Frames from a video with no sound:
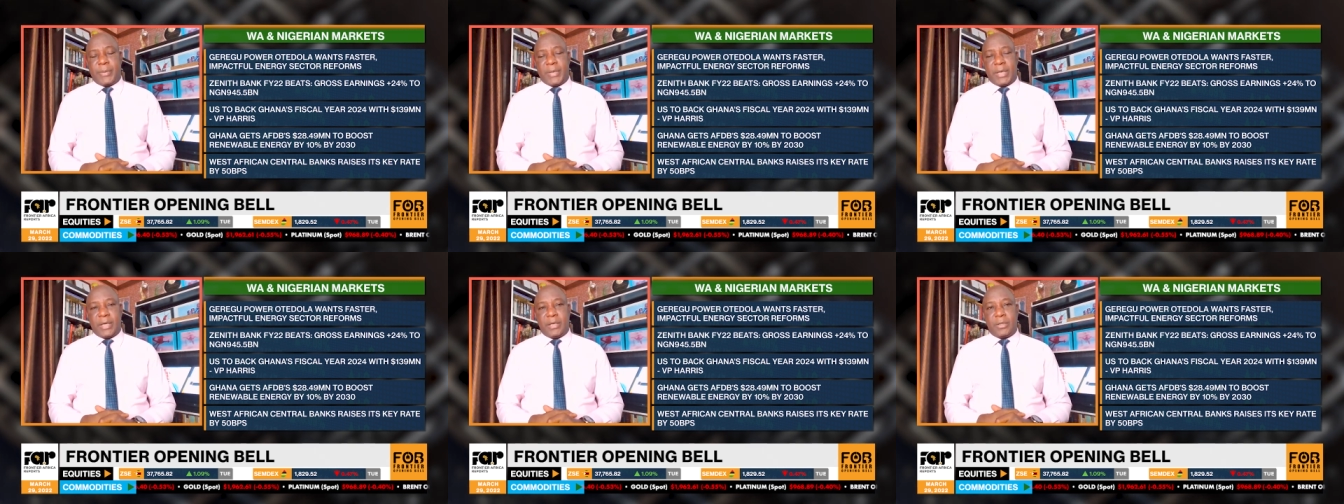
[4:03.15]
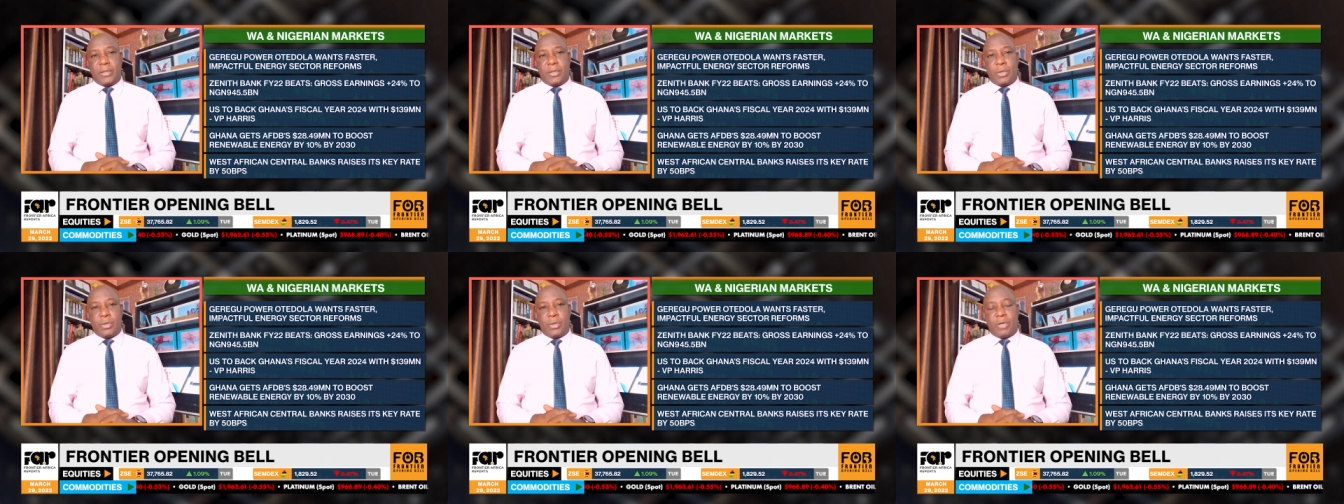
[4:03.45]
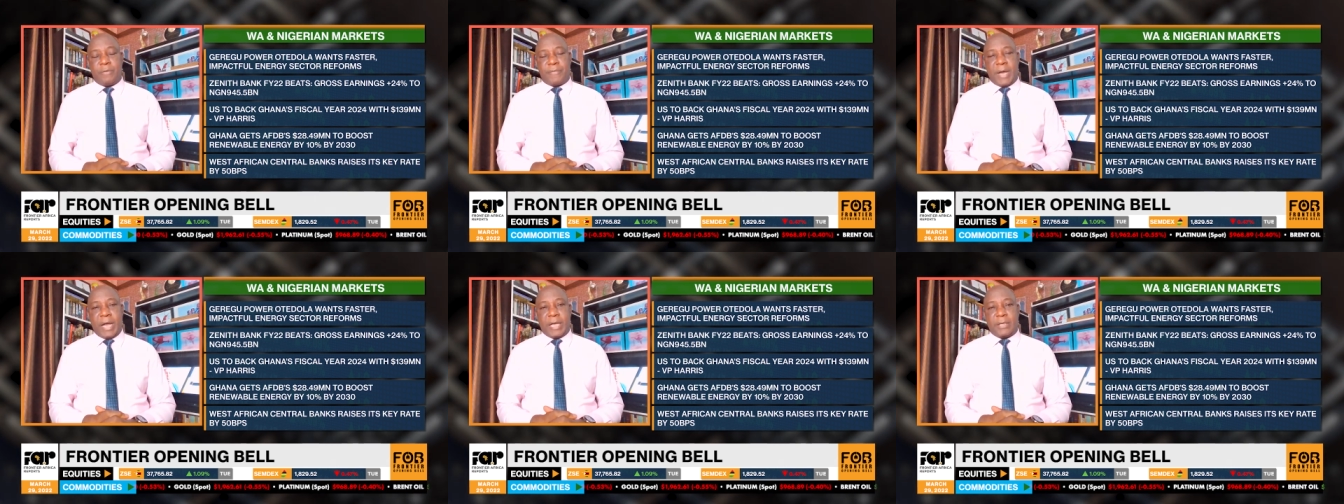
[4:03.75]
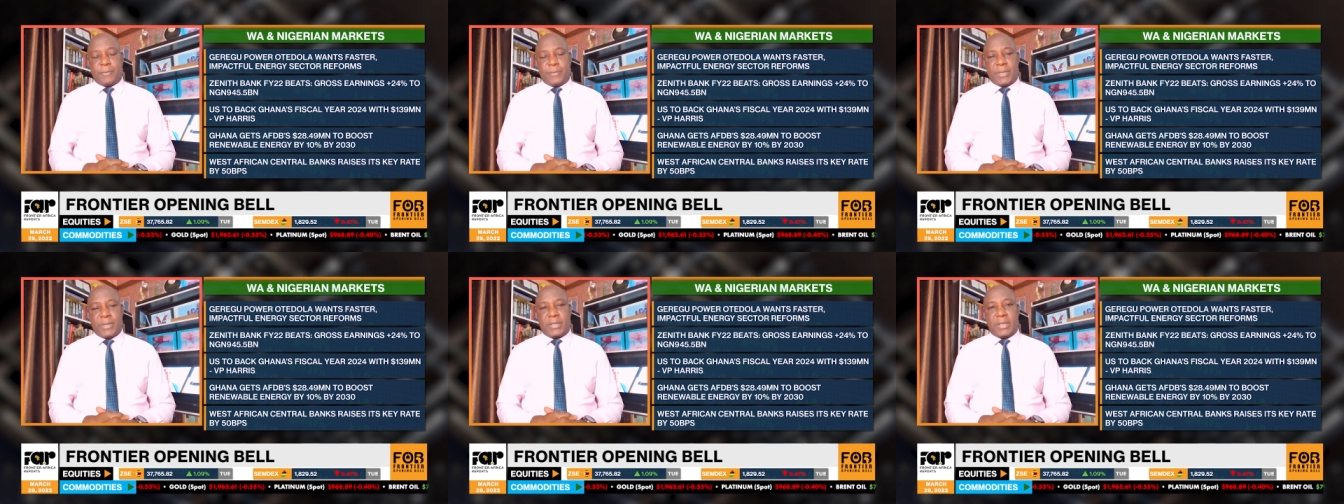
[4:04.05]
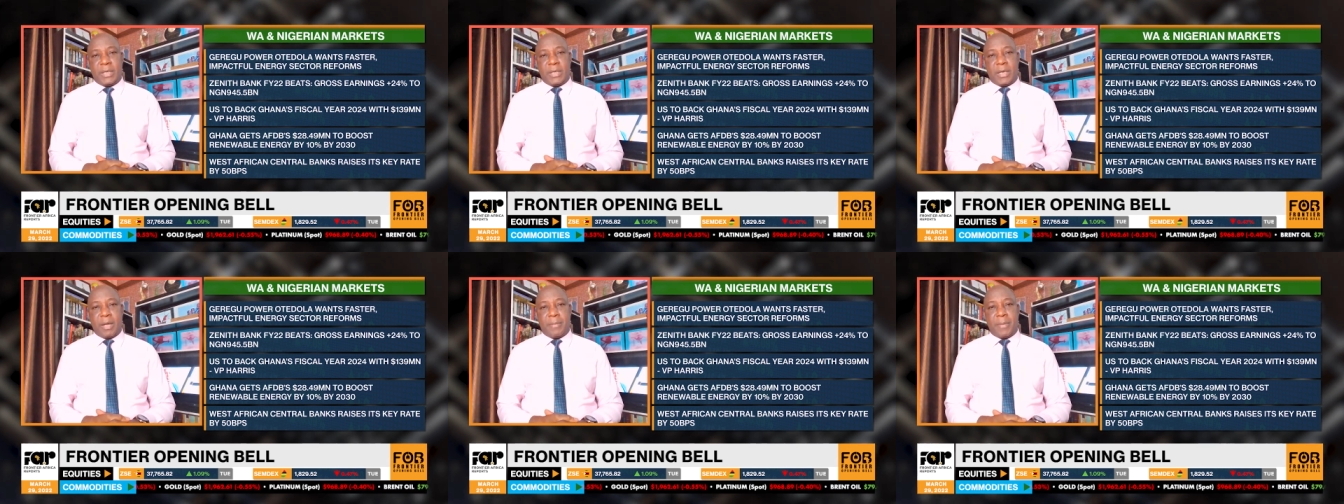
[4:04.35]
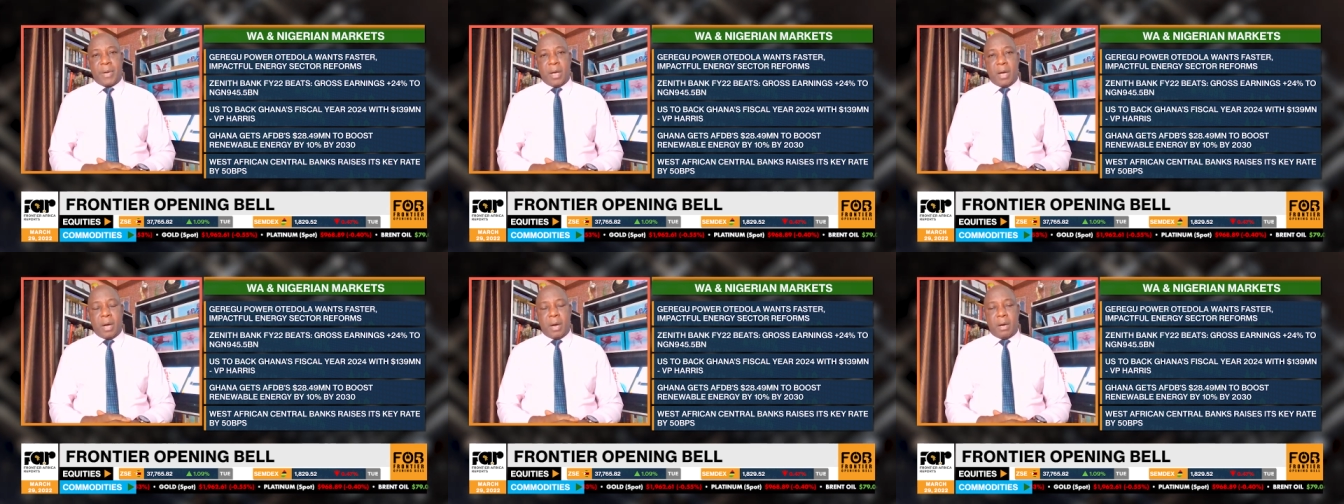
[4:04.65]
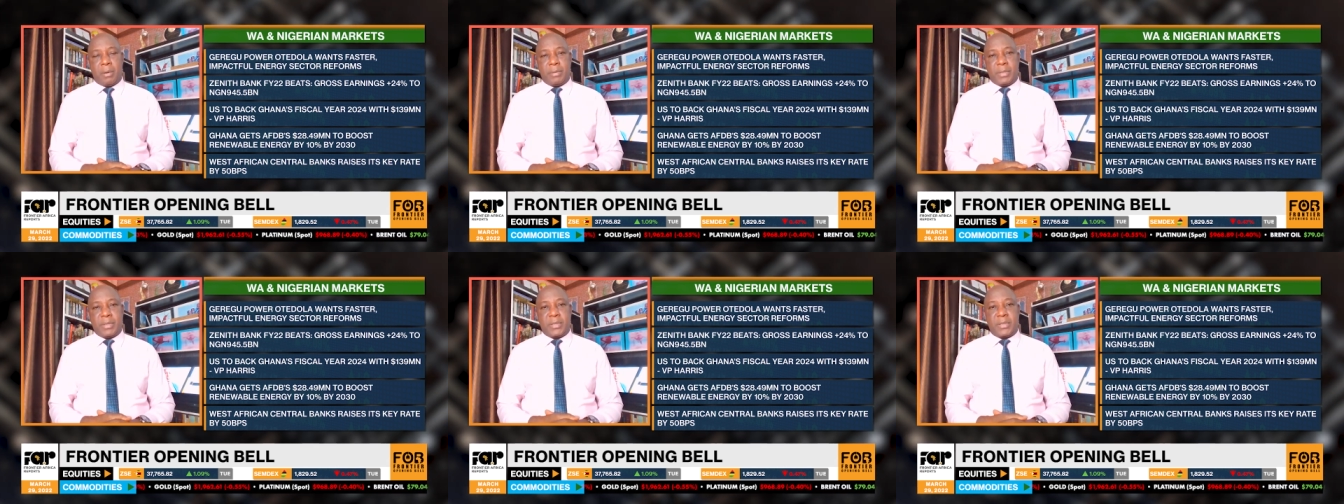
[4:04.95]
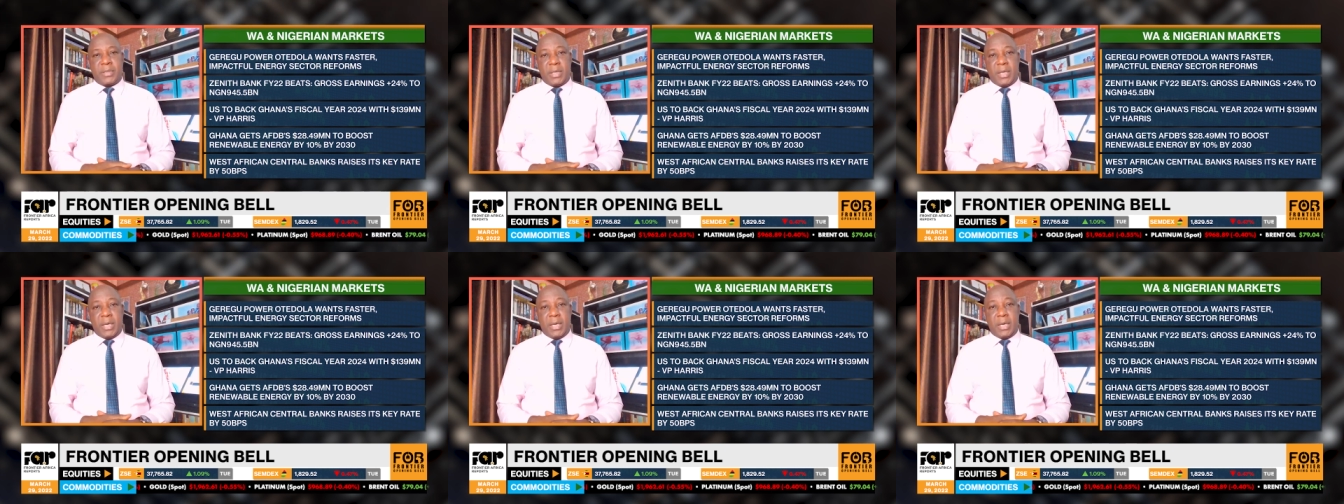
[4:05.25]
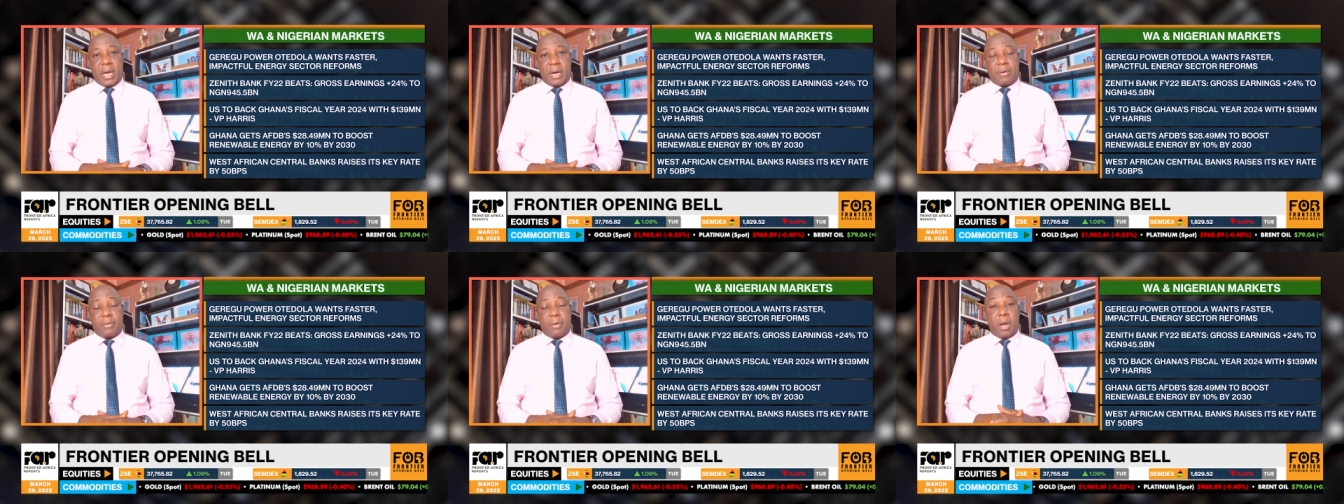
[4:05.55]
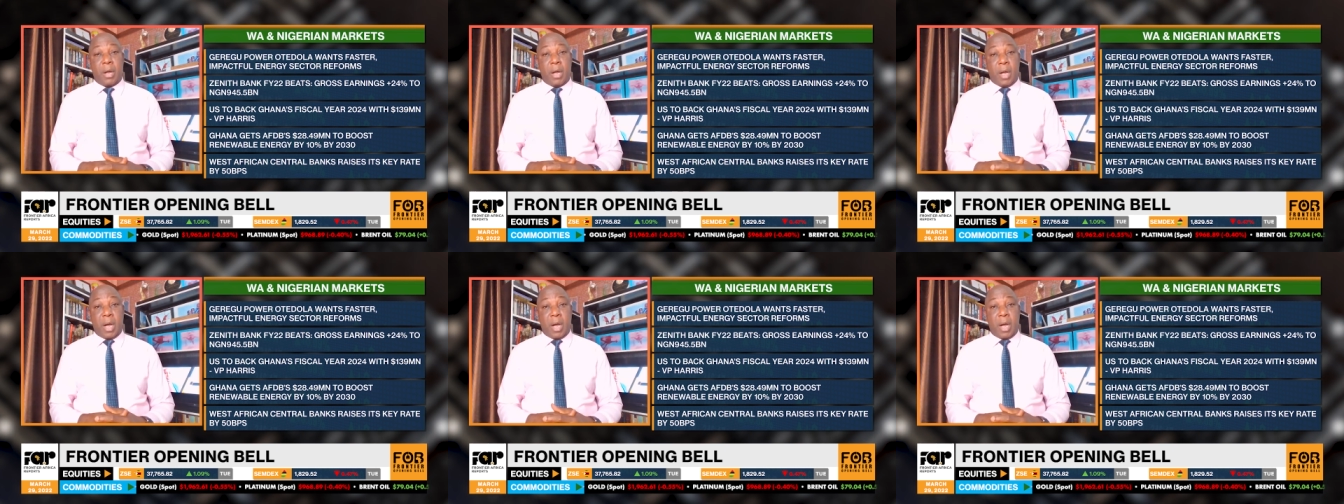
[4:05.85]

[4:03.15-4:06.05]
speaking through the Vice President Kamala Harris in Accra,